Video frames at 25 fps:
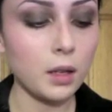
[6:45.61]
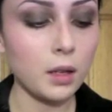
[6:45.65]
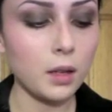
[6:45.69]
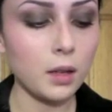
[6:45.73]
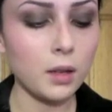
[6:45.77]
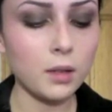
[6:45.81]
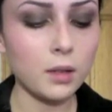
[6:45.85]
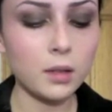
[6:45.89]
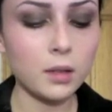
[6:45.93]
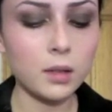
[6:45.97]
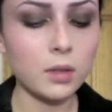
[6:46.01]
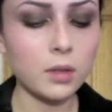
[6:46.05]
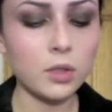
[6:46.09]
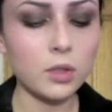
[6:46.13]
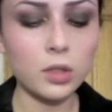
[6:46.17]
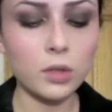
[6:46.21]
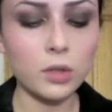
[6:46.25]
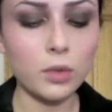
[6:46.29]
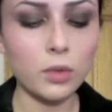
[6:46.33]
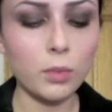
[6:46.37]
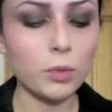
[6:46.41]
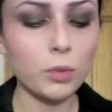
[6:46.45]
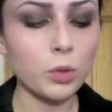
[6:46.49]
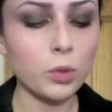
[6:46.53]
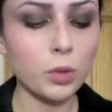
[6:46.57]
This is just
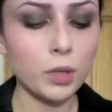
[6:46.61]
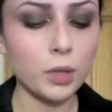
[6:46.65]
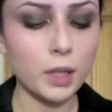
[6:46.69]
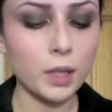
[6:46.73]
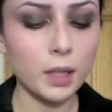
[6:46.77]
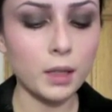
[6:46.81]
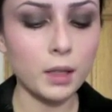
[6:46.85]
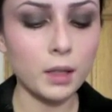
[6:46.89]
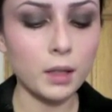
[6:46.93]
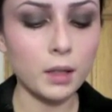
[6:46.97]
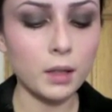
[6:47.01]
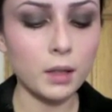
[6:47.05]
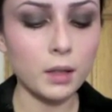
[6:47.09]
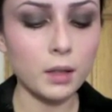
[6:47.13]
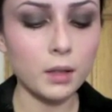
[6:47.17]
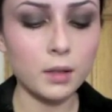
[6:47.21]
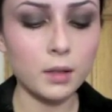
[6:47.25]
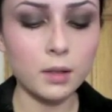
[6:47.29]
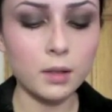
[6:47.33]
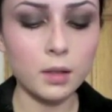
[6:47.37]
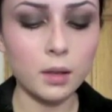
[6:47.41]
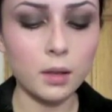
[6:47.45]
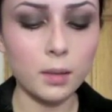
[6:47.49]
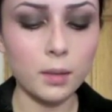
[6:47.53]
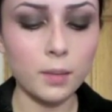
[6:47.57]
from Jordana. It's
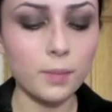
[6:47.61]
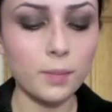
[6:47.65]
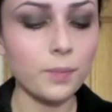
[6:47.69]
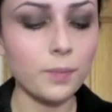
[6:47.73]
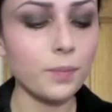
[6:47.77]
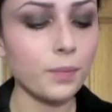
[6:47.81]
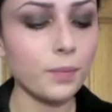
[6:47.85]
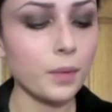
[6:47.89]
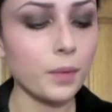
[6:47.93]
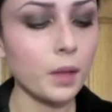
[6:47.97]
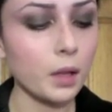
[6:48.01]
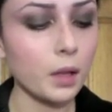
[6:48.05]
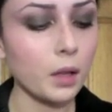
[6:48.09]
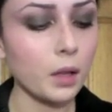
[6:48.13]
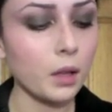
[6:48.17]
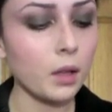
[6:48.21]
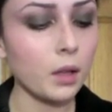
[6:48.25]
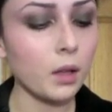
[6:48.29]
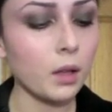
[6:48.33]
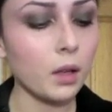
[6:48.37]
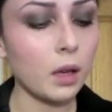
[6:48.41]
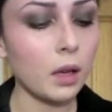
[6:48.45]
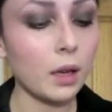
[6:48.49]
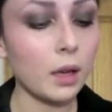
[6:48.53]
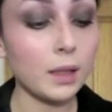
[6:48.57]

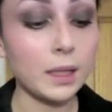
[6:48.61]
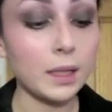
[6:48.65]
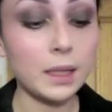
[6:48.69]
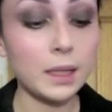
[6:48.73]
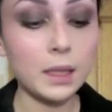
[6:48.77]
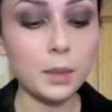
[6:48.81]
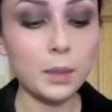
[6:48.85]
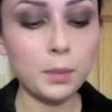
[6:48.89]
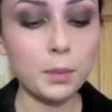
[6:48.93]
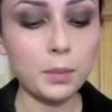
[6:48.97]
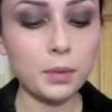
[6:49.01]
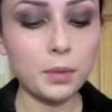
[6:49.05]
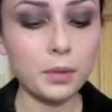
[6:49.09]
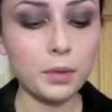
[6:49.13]
Honey Dip.